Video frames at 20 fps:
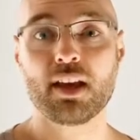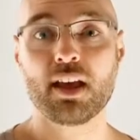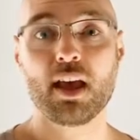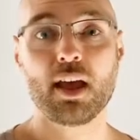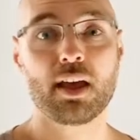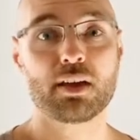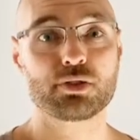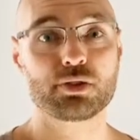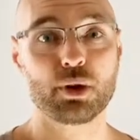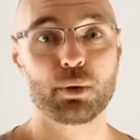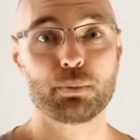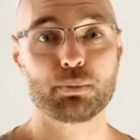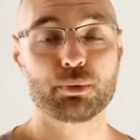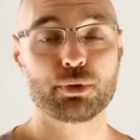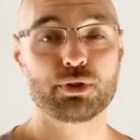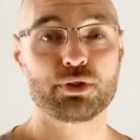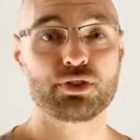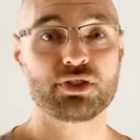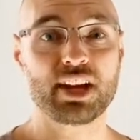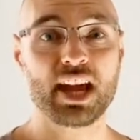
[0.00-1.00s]
So
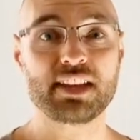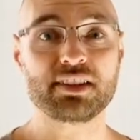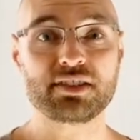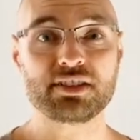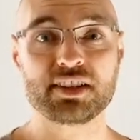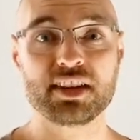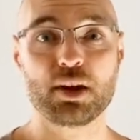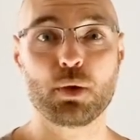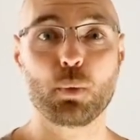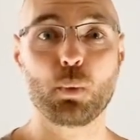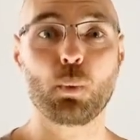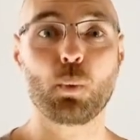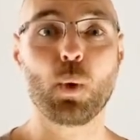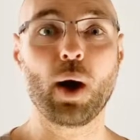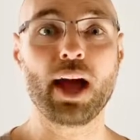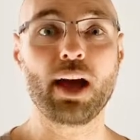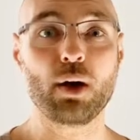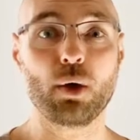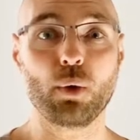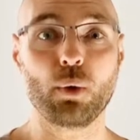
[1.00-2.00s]
present it
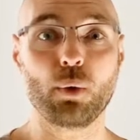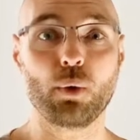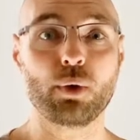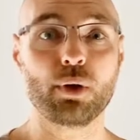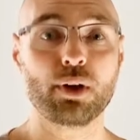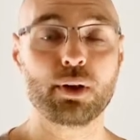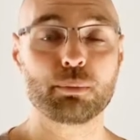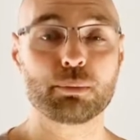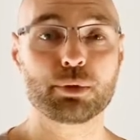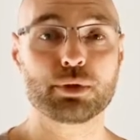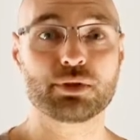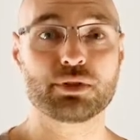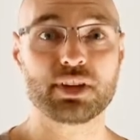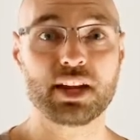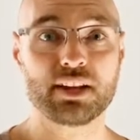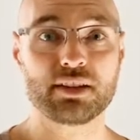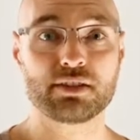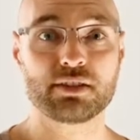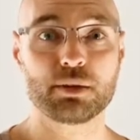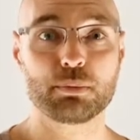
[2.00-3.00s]
well. Present
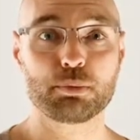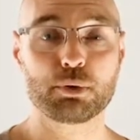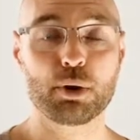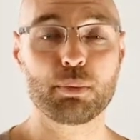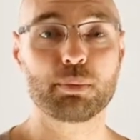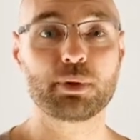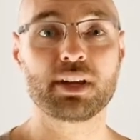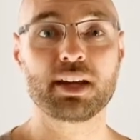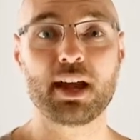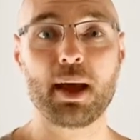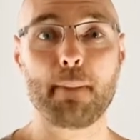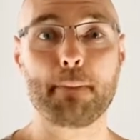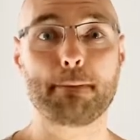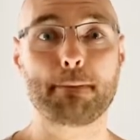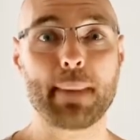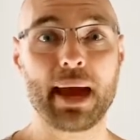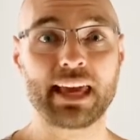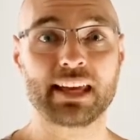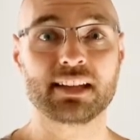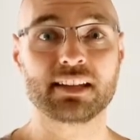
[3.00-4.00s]
the property
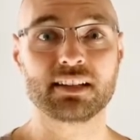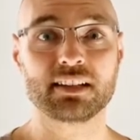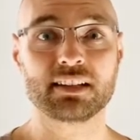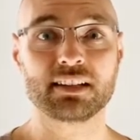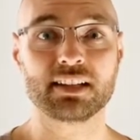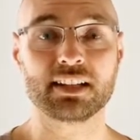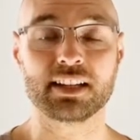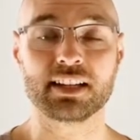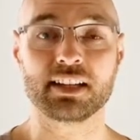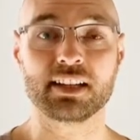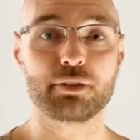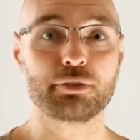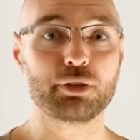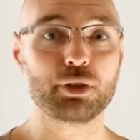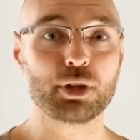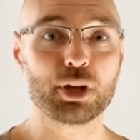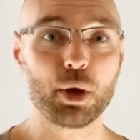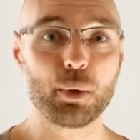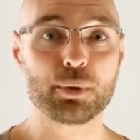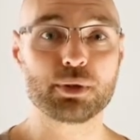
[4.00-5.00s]
immaculately. If you
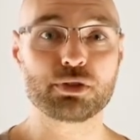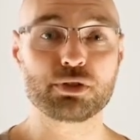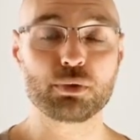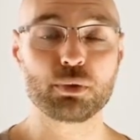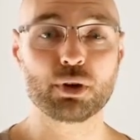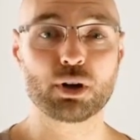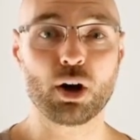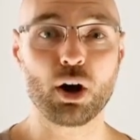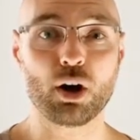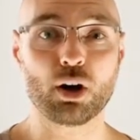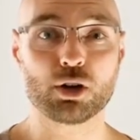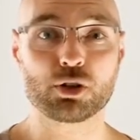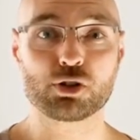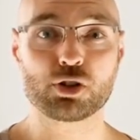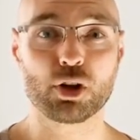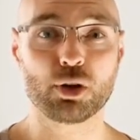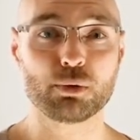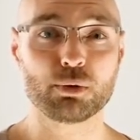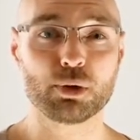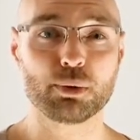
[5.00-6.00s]
go into a car
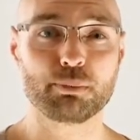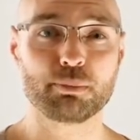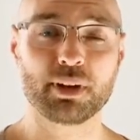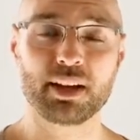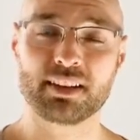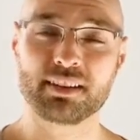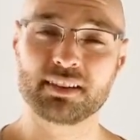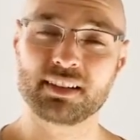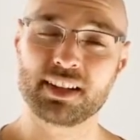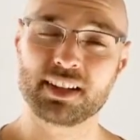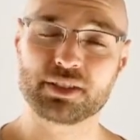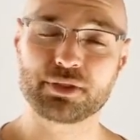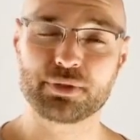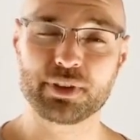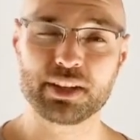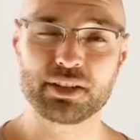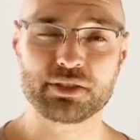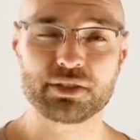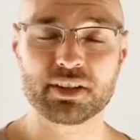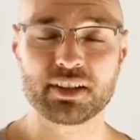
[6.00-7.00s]
showroom, and let's
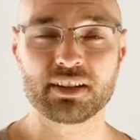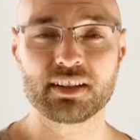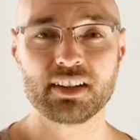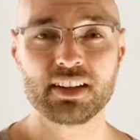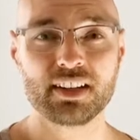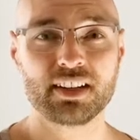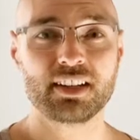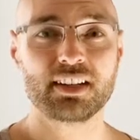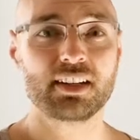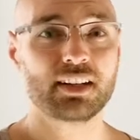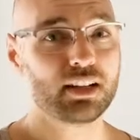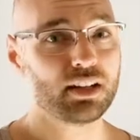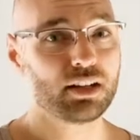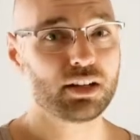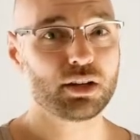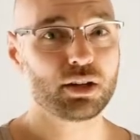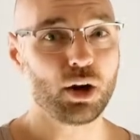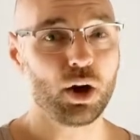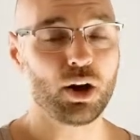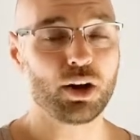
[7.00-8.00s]
face it,
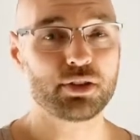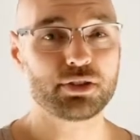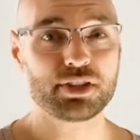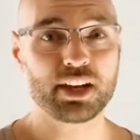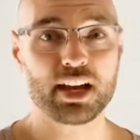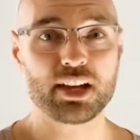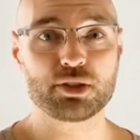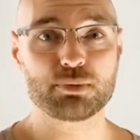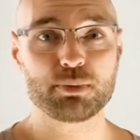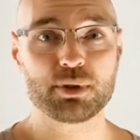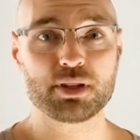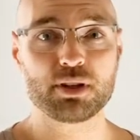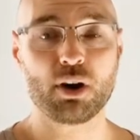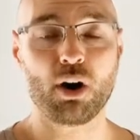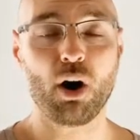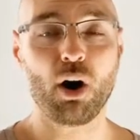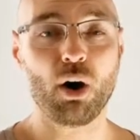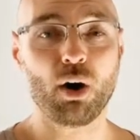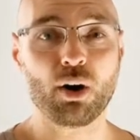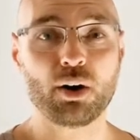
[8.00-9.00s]
car salesmen
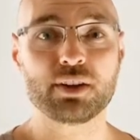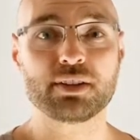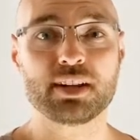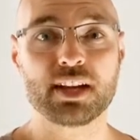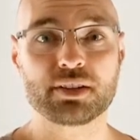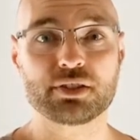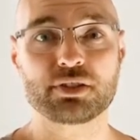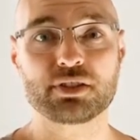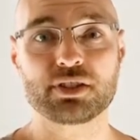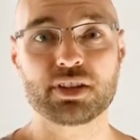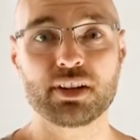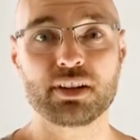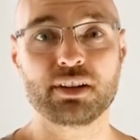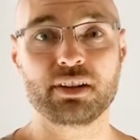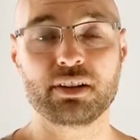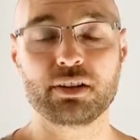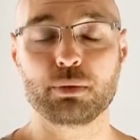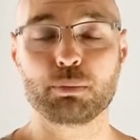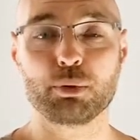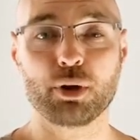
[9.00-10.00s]
aren't necessarily the
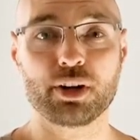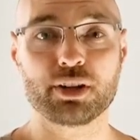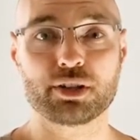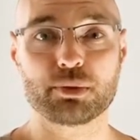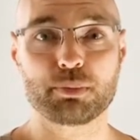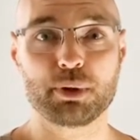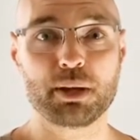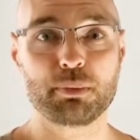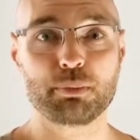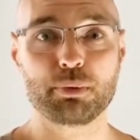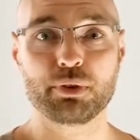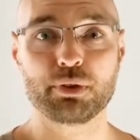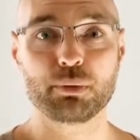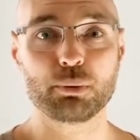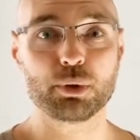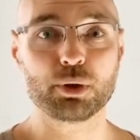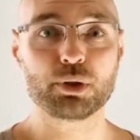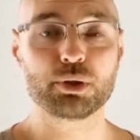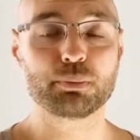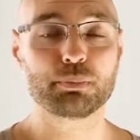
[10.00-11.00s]
brightest people in the
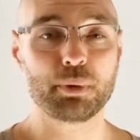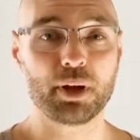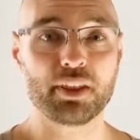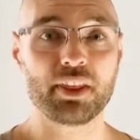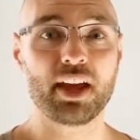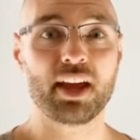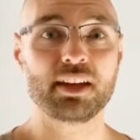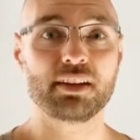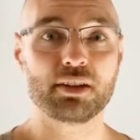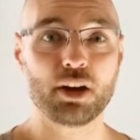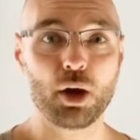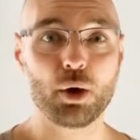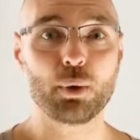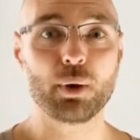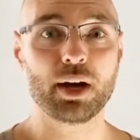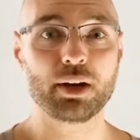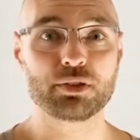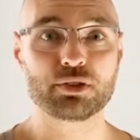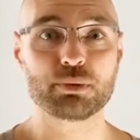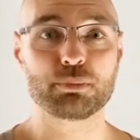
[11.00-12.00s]
world, but they know how
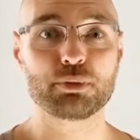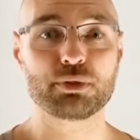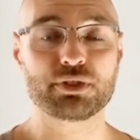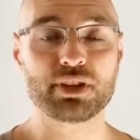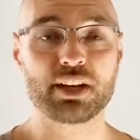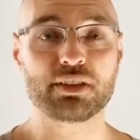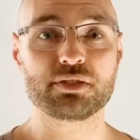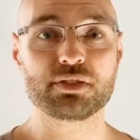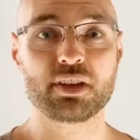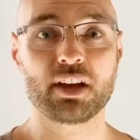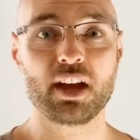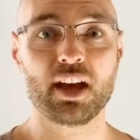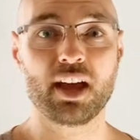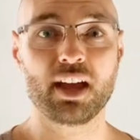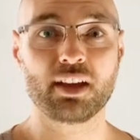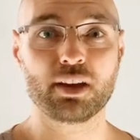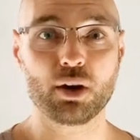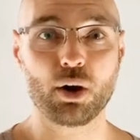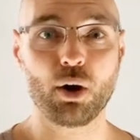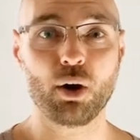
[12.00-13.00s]
to present a
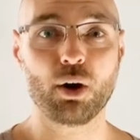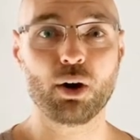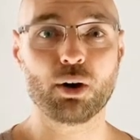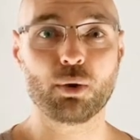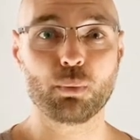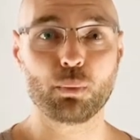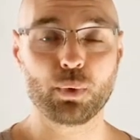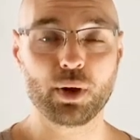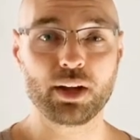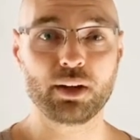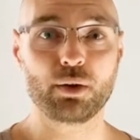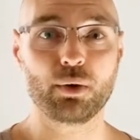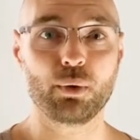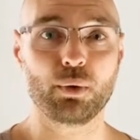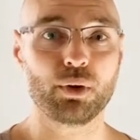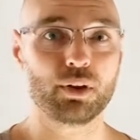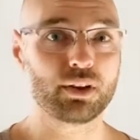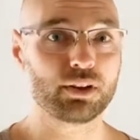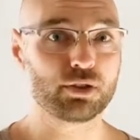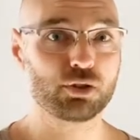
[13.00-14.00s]
car well.
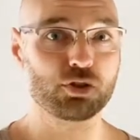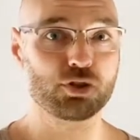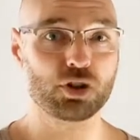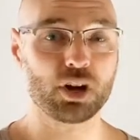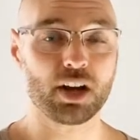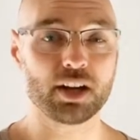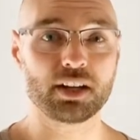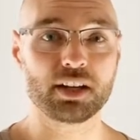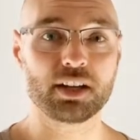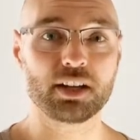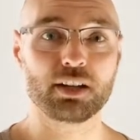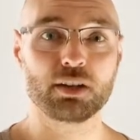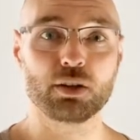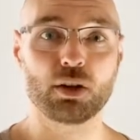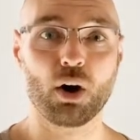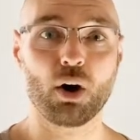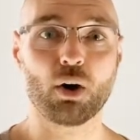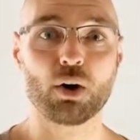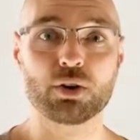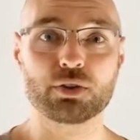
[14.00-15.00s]
Shiny
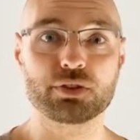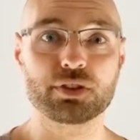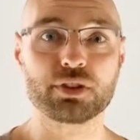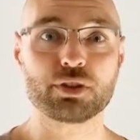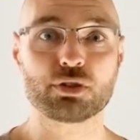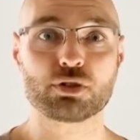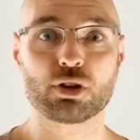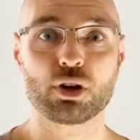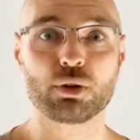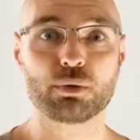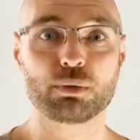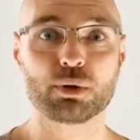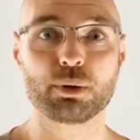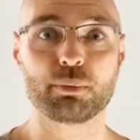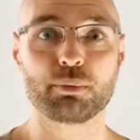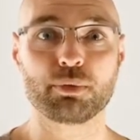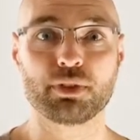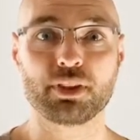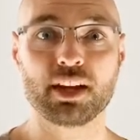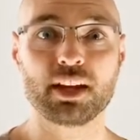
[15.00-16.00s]
cars in the showroom.
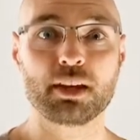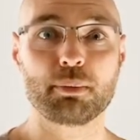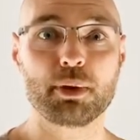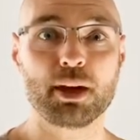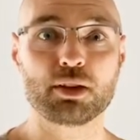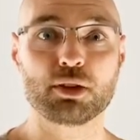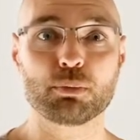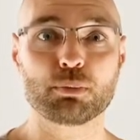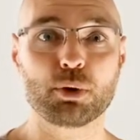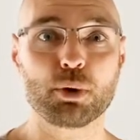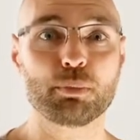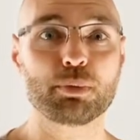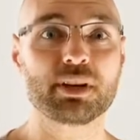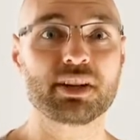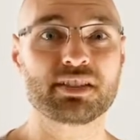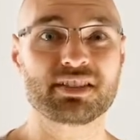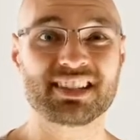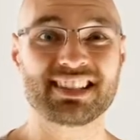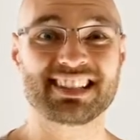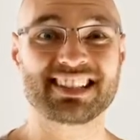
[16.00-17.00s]
Think about your property. It's
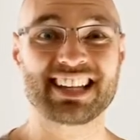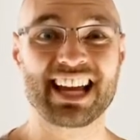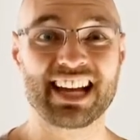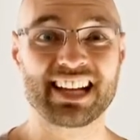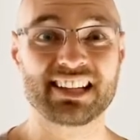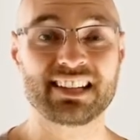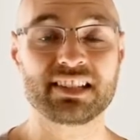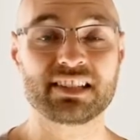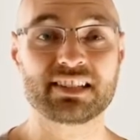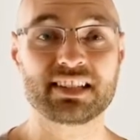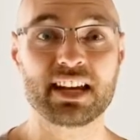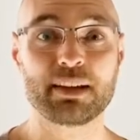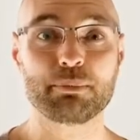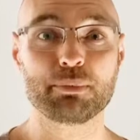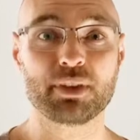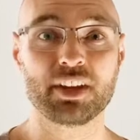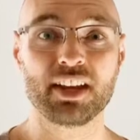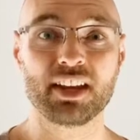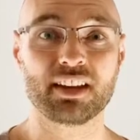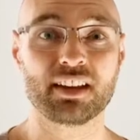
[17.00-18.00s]
exactly the same
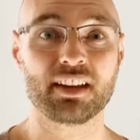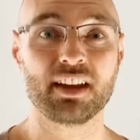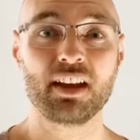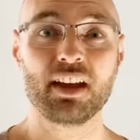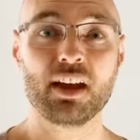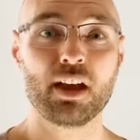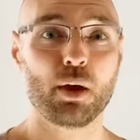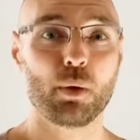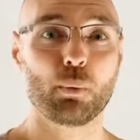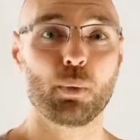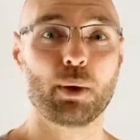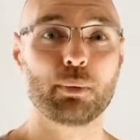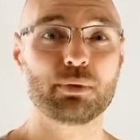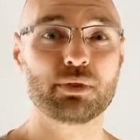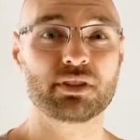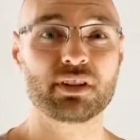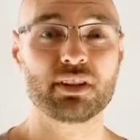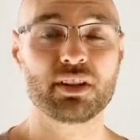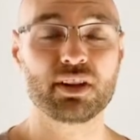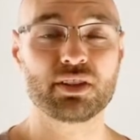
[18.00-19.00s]
thing. When was the
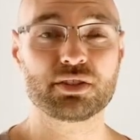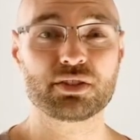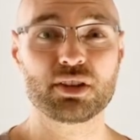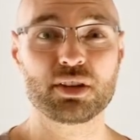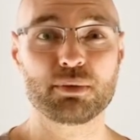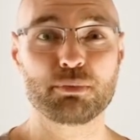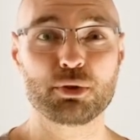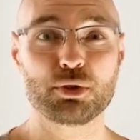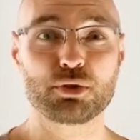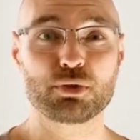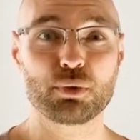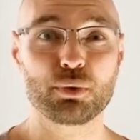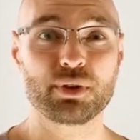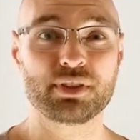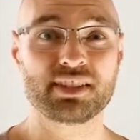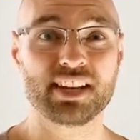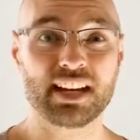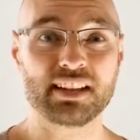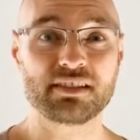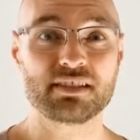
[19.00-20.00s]
last time you saw a
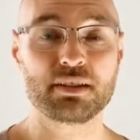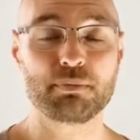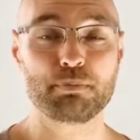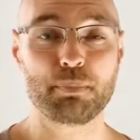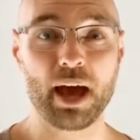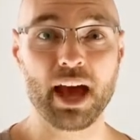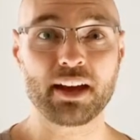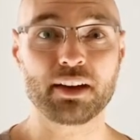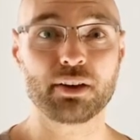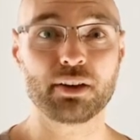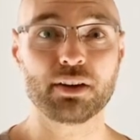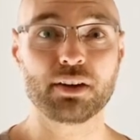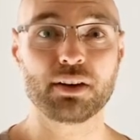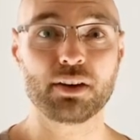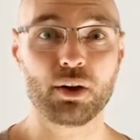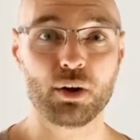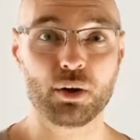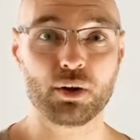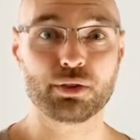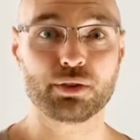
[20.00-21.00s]
dented banger
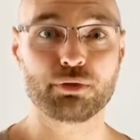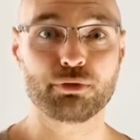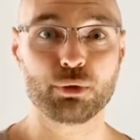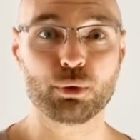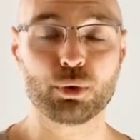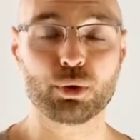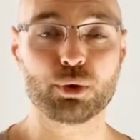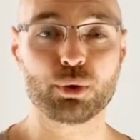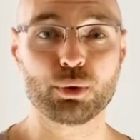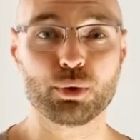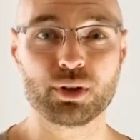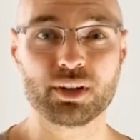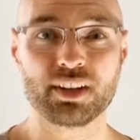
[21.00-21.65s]
on a forecourt?